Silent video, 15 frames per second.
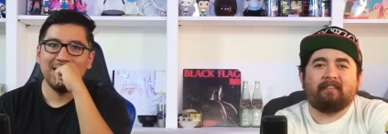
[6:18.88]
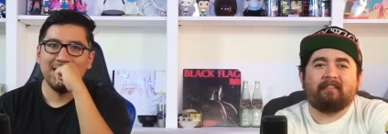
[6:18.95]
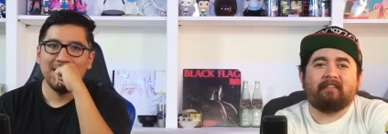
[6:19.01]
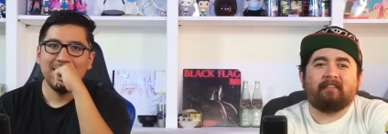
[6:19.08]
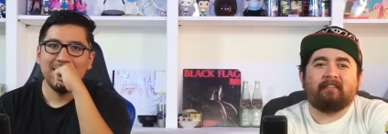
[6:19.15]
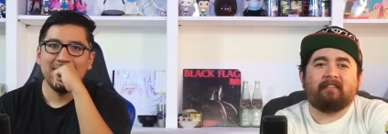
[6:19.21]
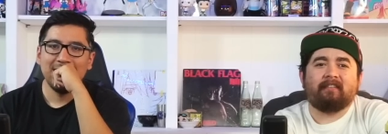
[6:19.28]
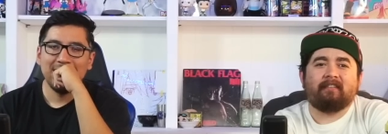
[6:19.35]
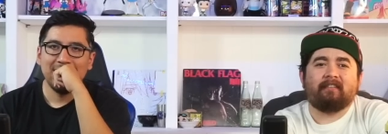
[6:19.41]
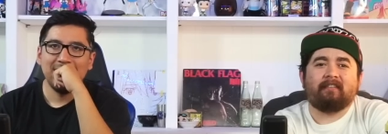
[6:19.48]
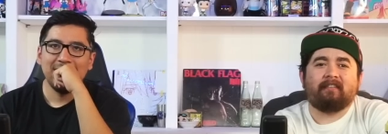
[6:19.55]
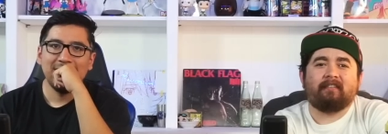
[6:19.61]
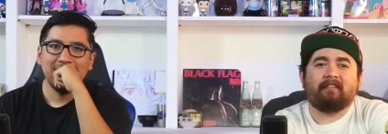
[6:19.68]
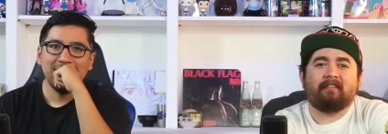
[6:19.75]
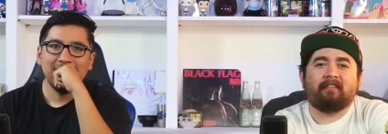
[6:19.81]

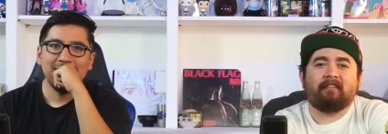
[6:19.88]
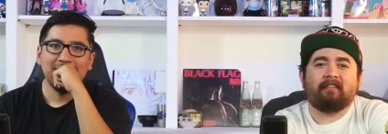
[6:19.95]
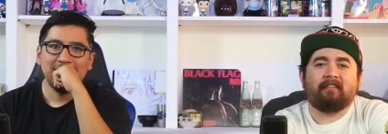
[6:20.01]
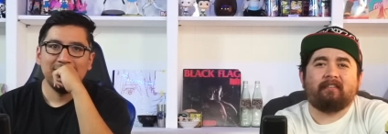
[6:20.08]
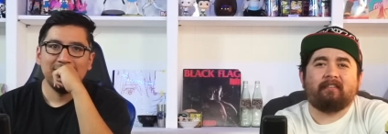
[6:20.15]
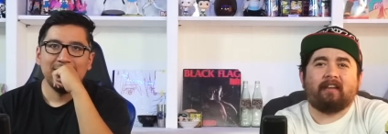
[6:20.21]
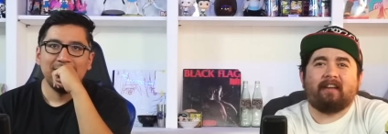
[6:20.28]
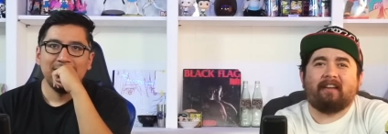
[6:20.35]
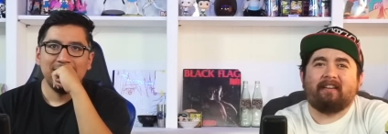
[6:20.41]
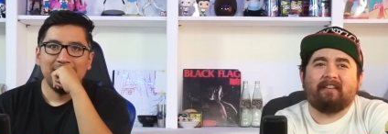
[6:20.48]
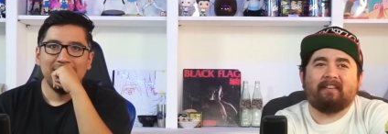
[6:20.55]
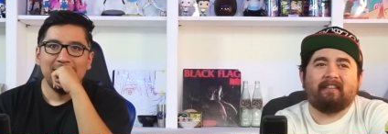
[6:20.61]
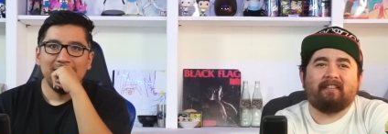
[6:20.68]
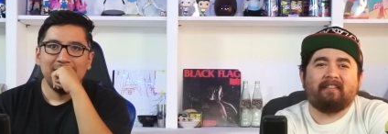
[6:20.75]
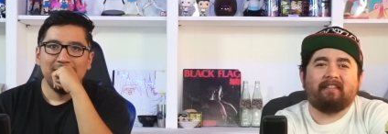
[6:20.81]

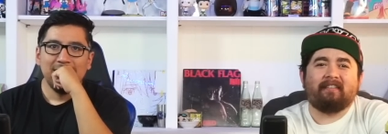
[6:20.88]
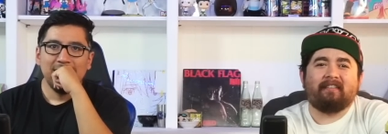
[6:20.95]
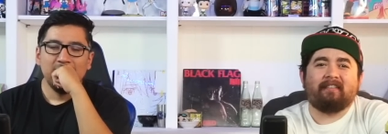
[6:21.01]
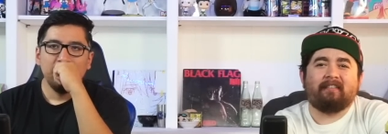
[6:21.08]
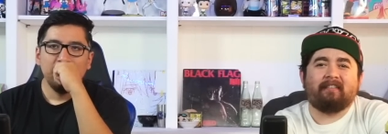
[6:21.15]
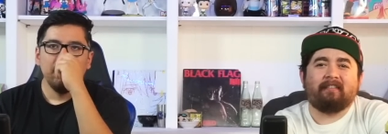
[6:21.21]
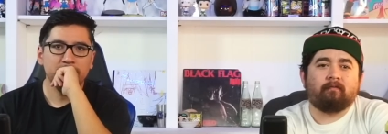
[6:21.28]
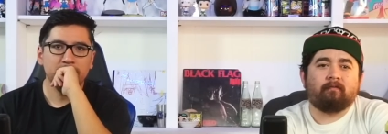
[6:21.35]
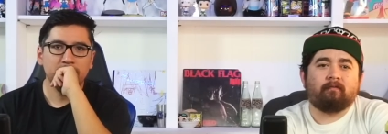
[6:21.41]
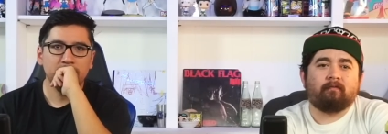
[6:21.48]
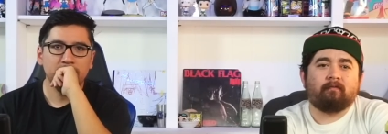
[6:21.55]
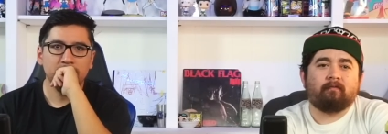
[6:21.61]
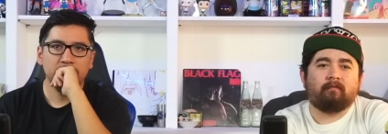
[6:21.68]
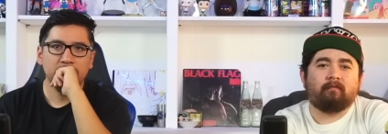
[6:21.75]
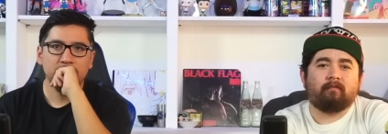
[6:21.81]

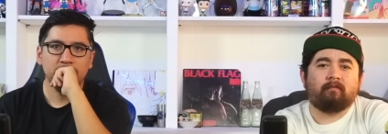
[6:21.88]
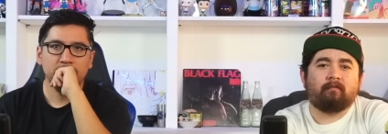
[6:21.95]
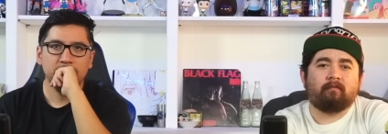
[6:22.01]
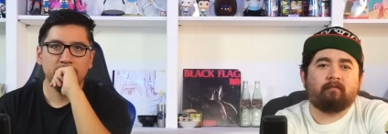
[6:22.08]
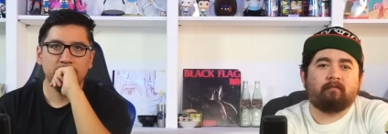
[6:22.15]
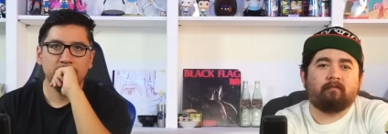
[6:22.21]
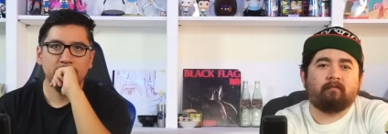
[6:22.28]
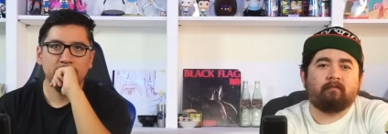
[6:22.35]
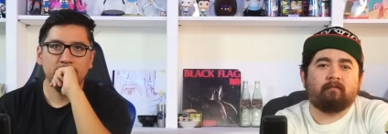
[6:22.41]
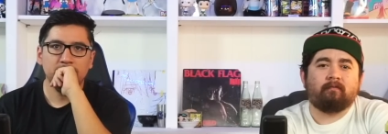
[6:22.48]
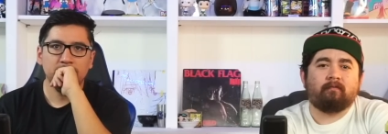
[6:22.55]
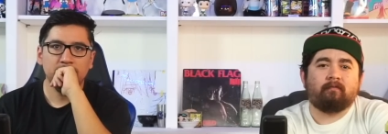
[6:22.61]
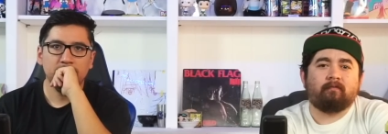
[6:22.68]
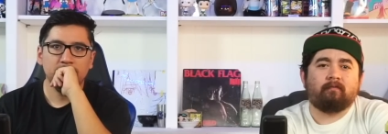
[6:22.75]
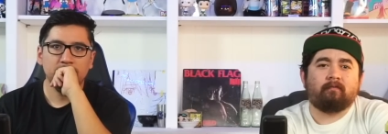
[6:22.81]

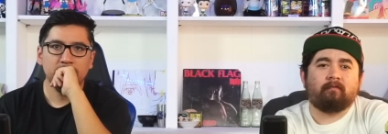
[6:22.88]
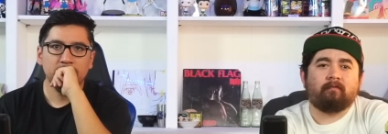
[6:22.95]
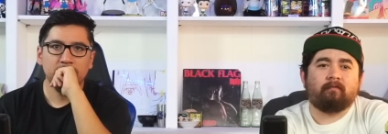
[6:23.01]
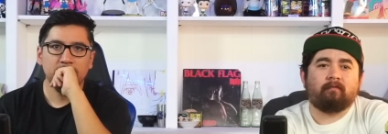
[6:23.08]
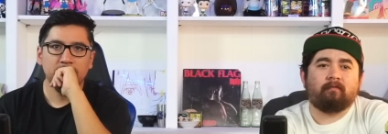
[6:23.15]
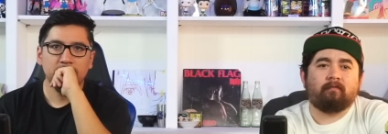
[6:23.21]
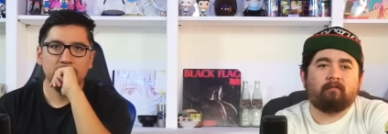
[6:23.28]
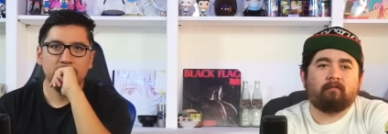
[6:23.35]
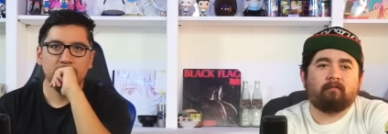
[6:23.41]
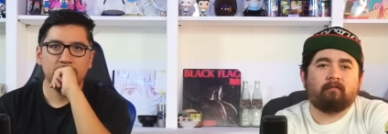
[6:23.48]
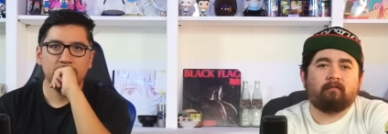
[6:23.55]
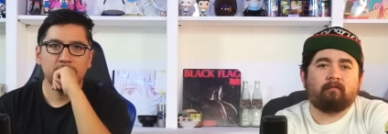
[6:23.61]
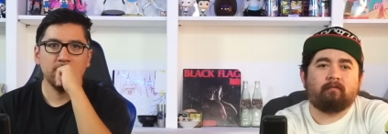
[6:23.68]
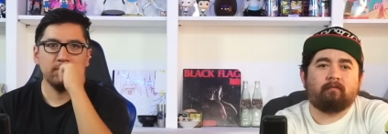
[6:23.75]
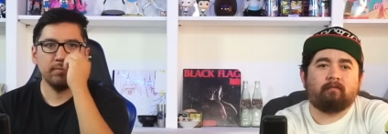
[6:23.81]

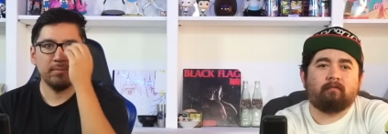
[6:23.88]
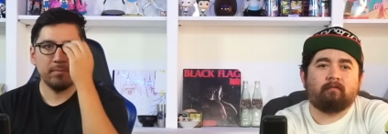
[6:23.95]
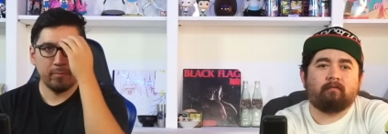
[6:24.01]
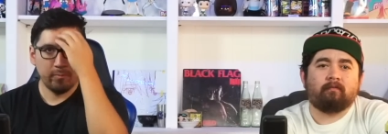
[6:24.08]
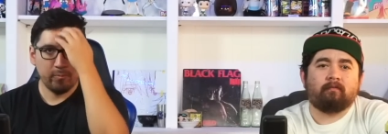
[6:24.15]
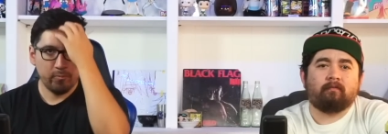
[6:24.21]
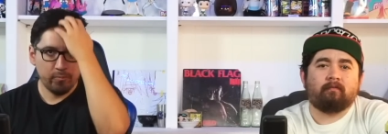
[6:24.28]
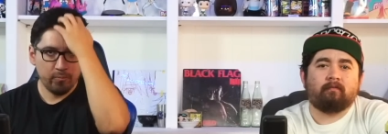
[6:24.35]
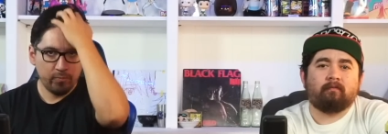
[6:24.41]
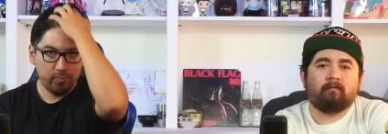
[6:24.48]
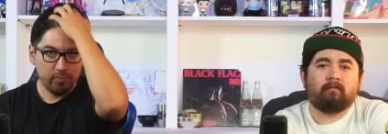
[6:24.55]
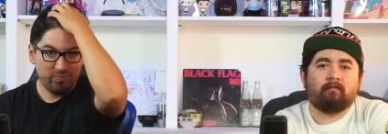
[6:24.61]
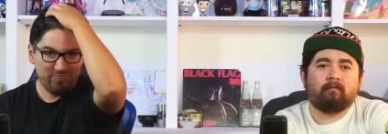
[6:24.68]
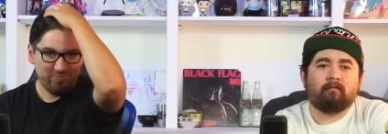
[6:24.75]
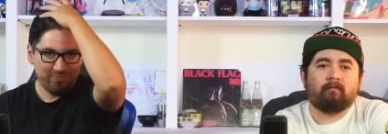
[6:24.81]

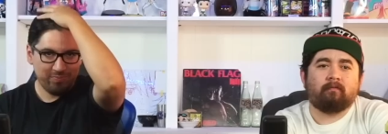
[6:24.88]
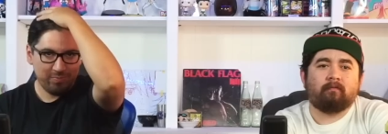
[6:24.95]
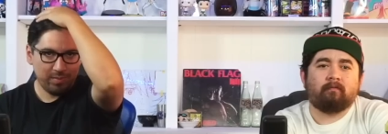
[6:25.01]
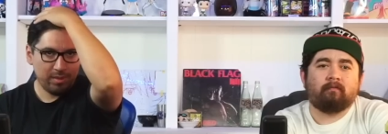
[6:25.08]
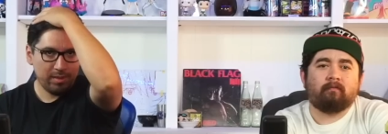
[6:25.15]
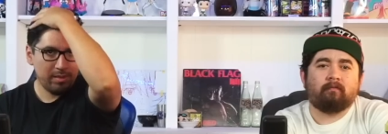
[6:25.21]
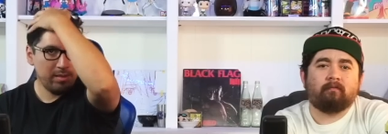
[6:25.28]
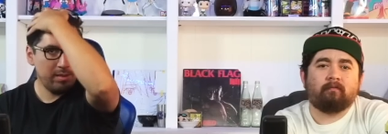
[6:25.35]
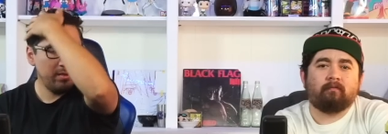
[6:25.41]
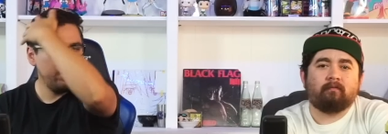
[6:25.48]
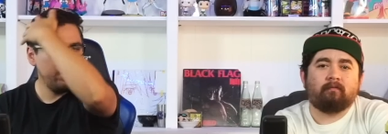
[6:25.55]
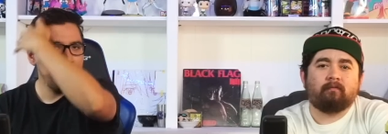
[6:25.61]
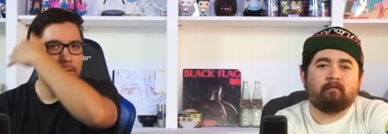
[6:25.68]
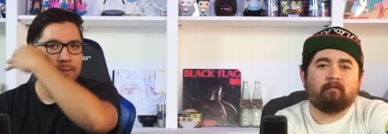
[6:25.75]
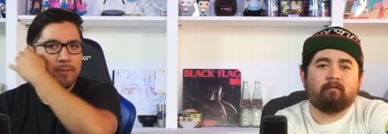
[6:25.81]

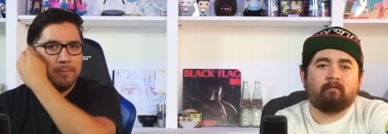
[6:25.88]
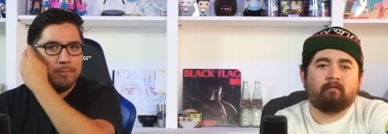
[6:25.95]
Nothing is said.